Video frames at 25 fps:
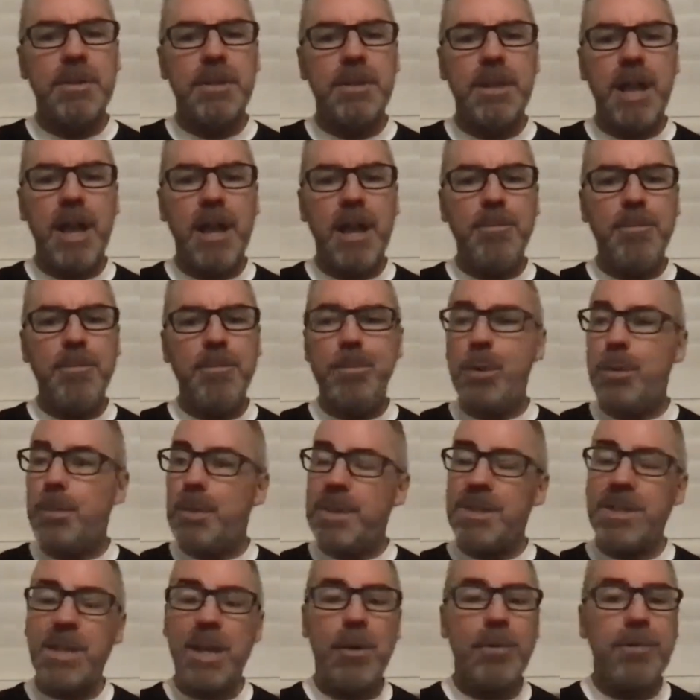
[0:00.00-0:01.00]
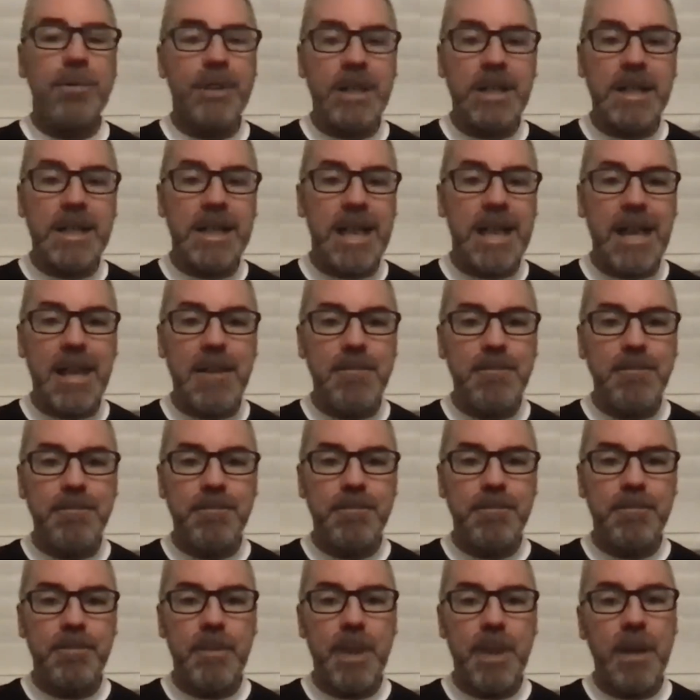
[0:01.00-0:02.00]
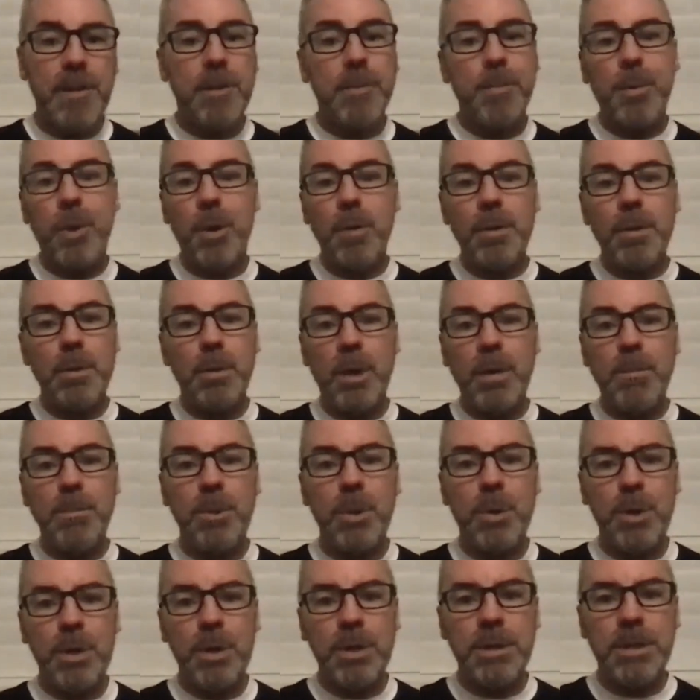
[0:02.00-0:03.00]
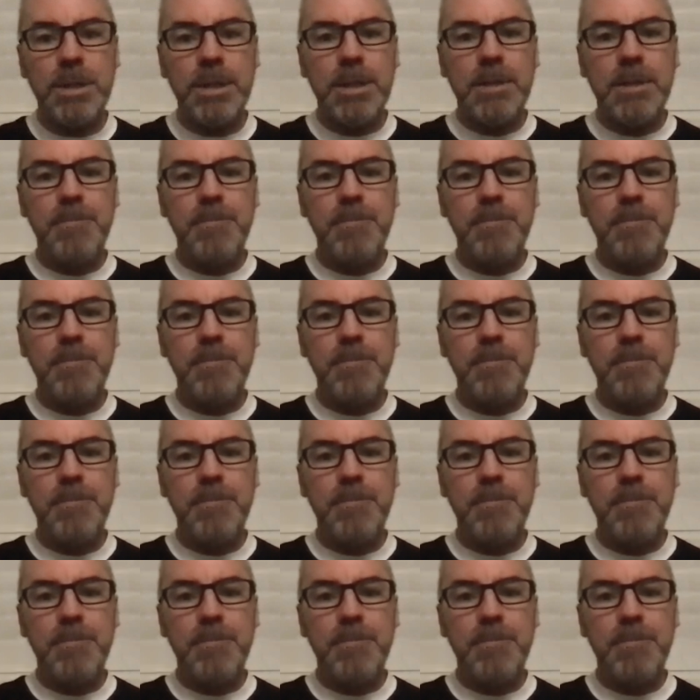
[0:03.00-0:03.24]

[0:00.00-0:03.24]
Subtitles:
and put myself in the game, I'd have probably won more.